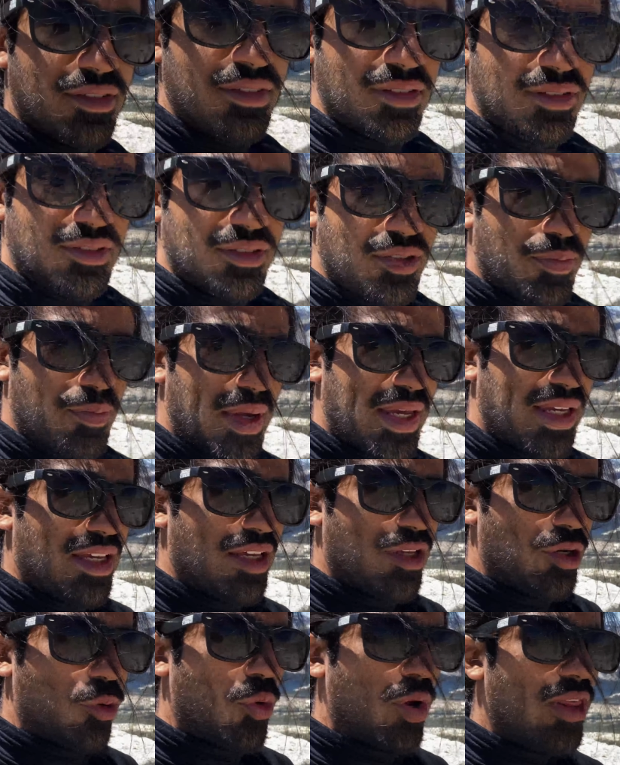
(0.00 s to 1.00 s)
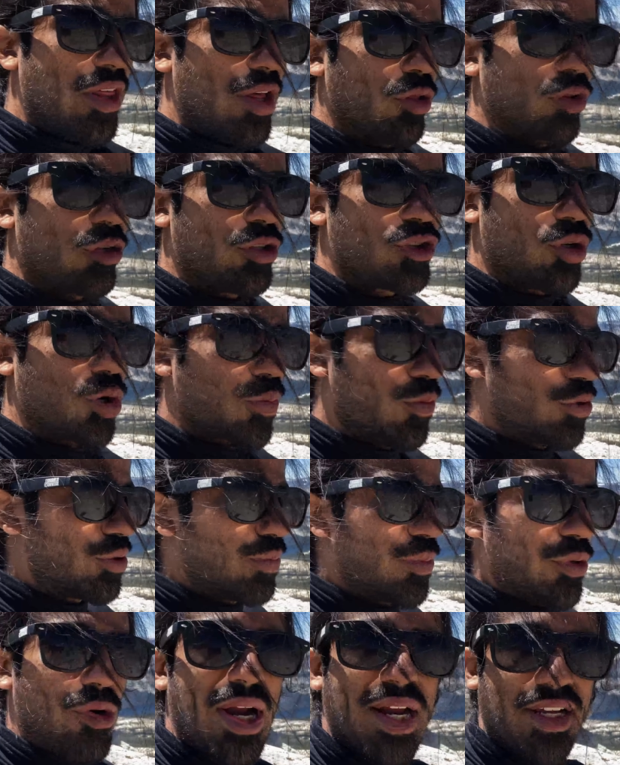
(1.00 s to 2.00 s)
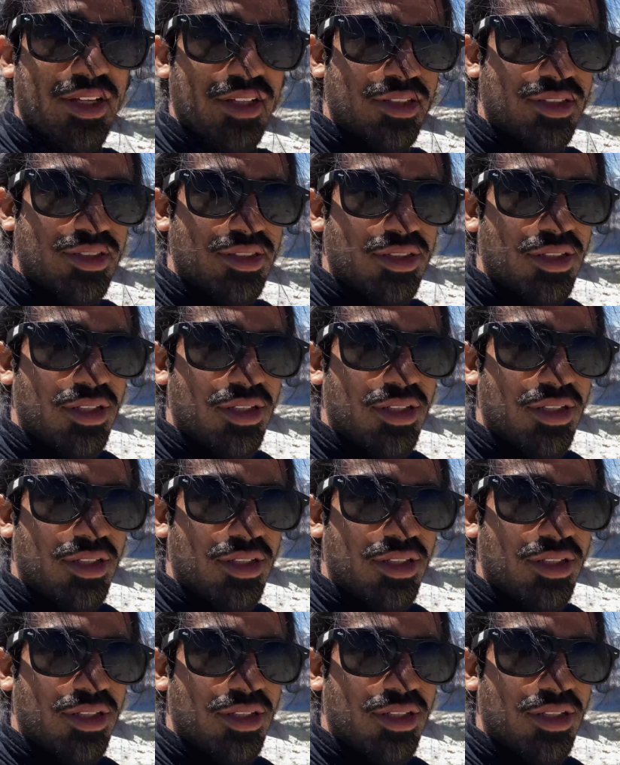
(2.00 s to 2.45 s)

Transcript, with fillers: to make it in a way that looks almost miraculous.